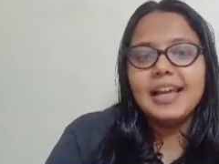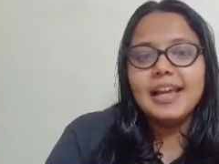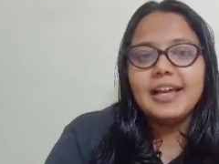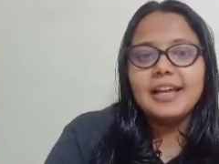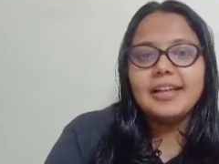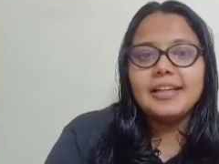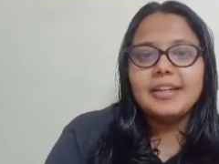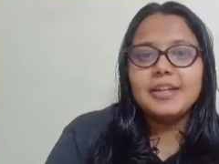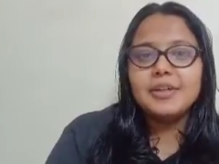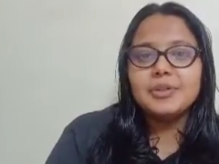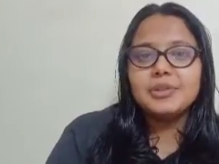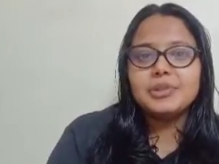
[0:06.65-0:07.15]

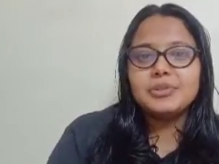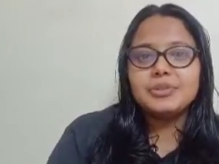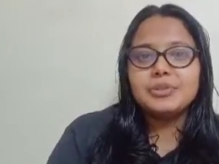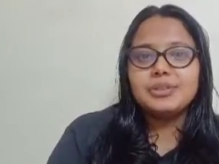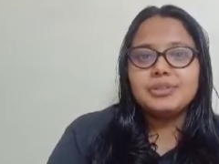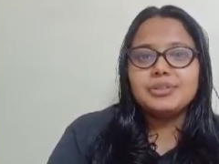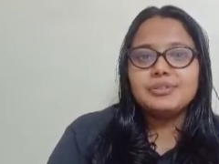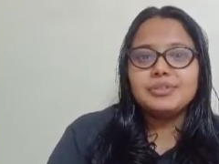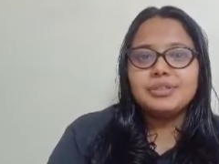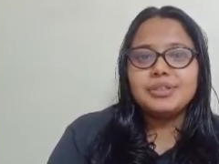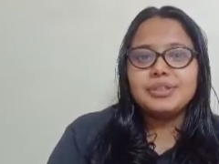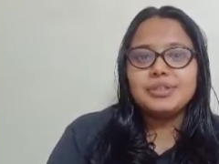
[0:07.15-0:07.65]
Now today
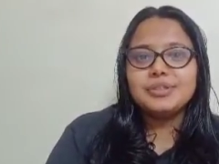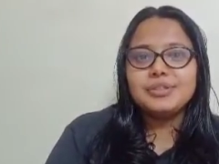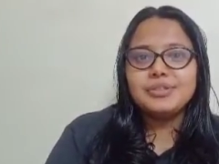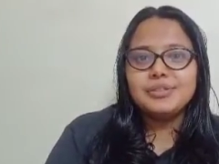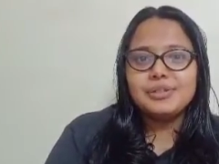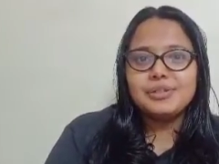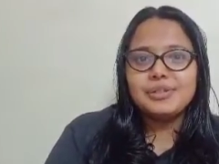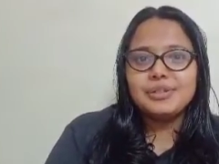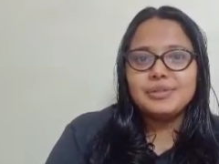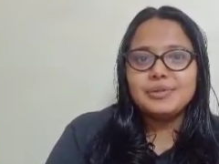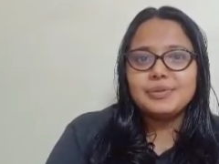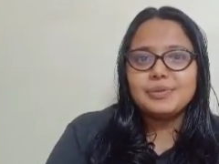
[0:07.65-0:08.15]
we are
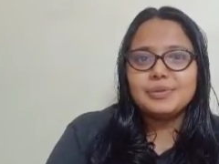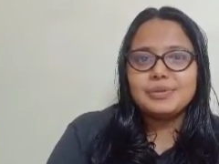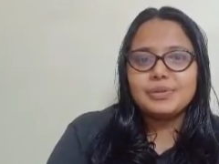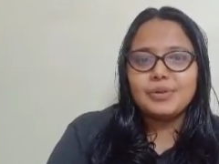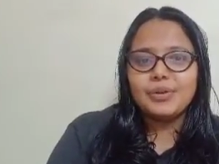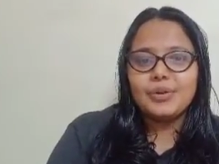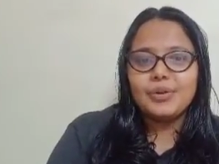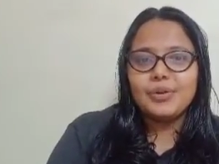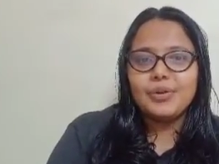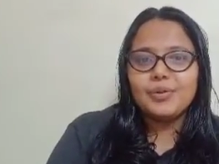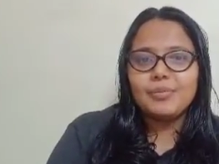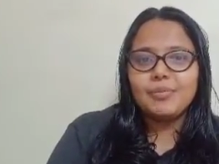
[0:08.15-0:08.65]
going to
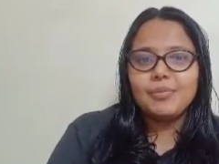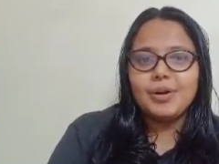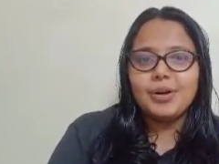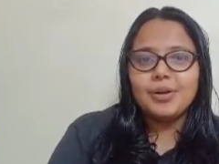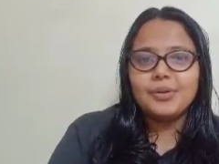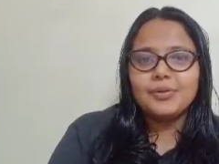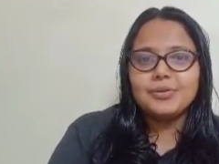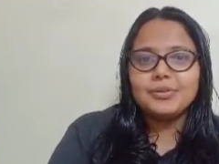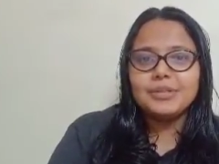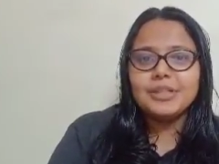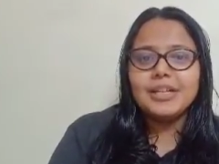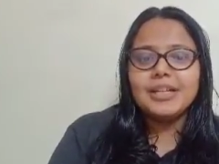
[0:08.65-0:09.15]
talk
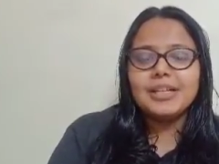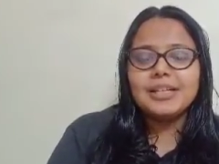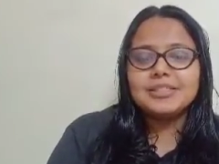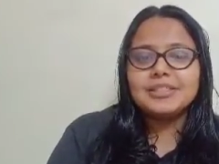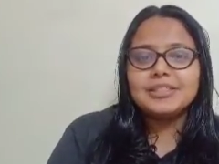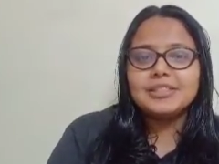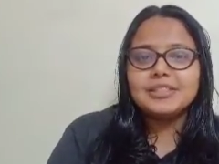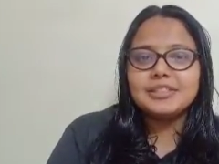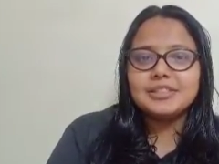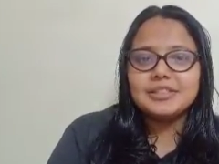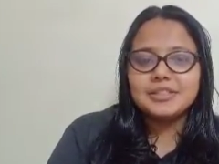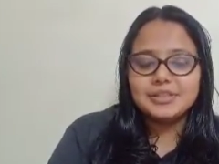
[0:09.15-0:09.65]
about the
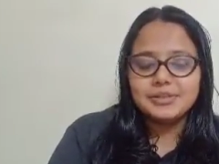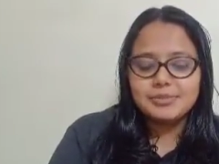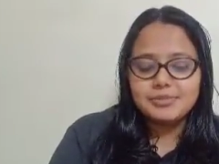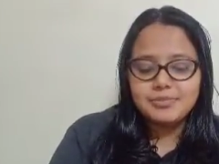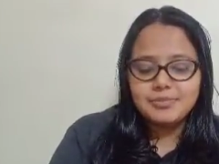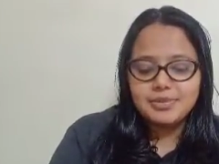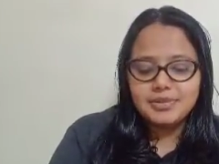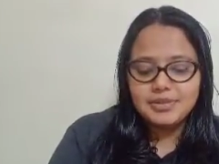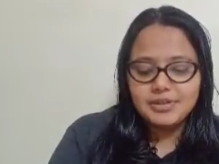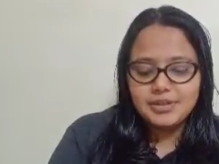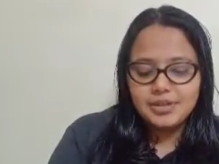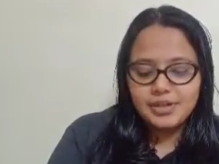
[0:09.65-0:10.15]

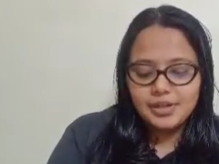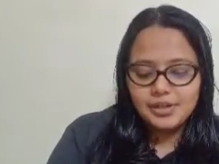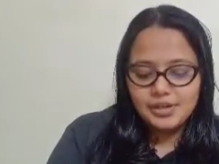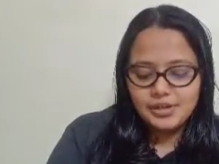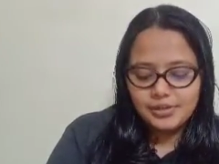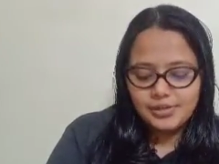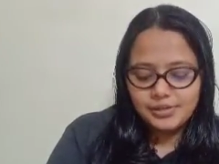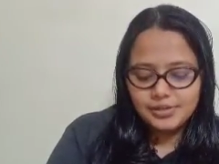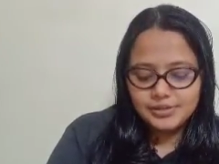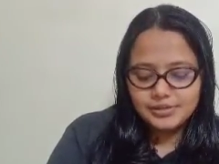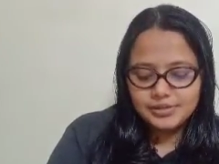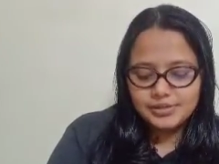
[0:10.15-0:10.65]
terms
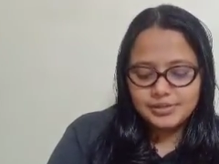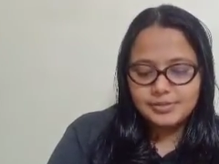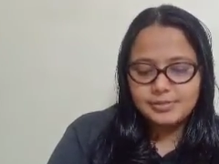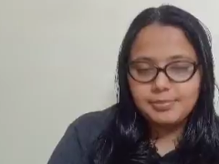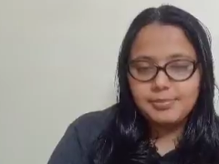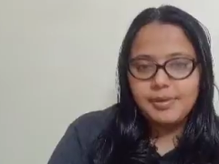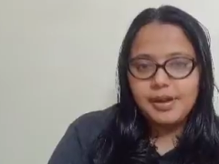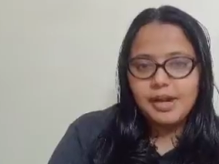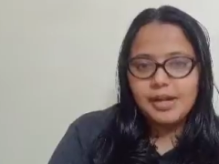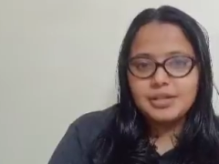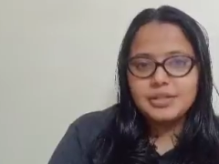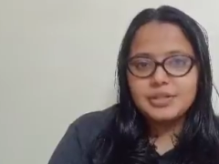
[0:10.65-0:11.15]
or the
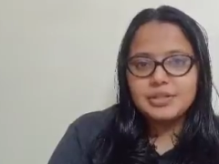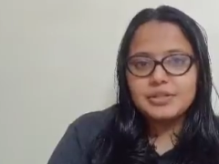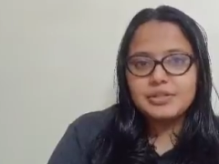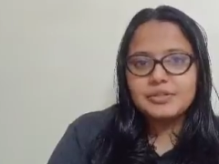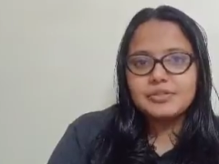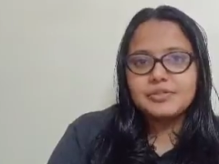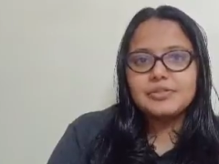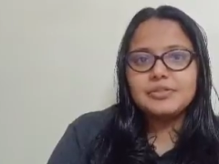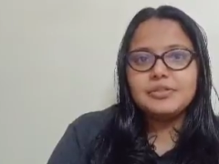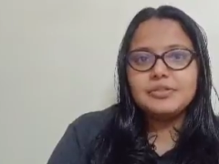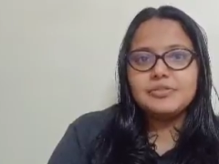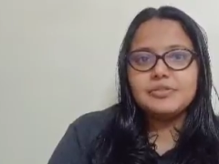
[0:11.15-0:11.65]
parts of
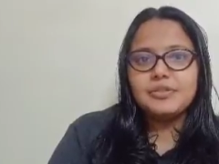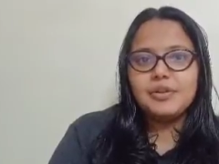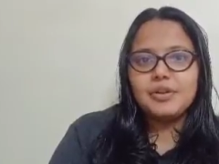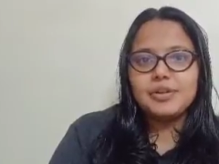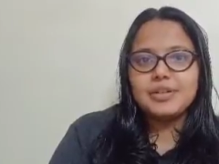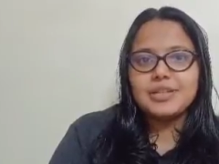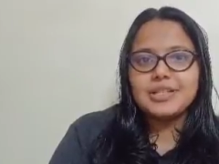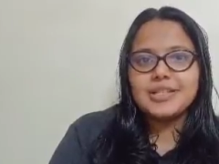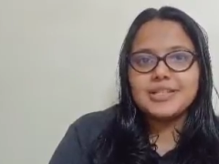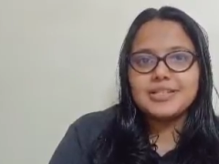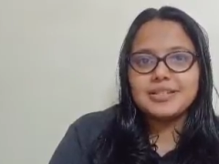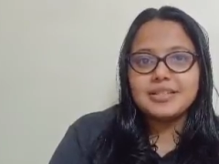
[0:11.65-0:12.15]
the
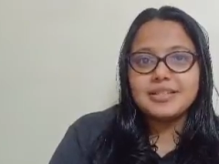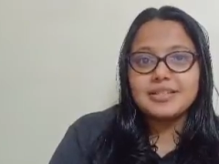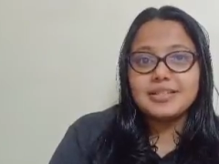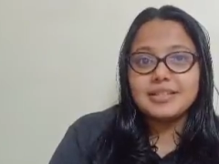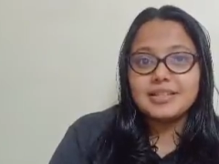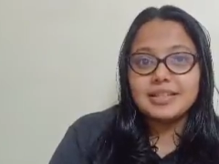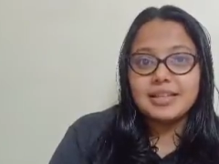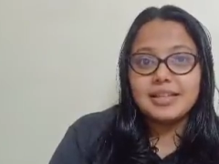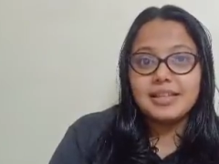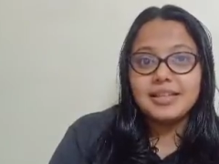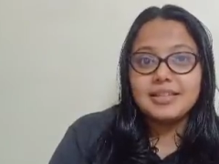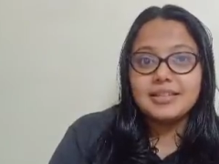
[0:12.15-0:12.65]
forensic
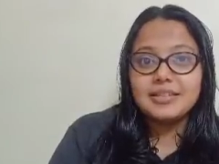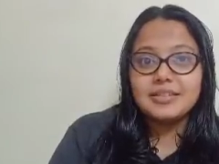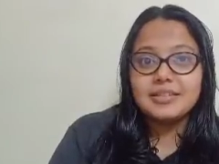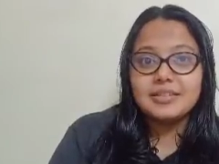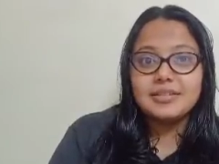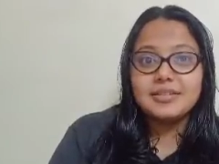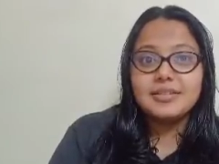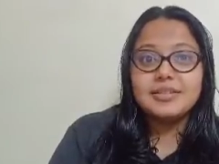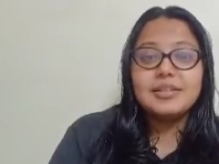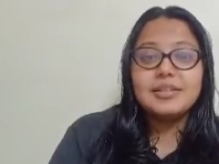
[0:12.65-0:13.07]
sciences.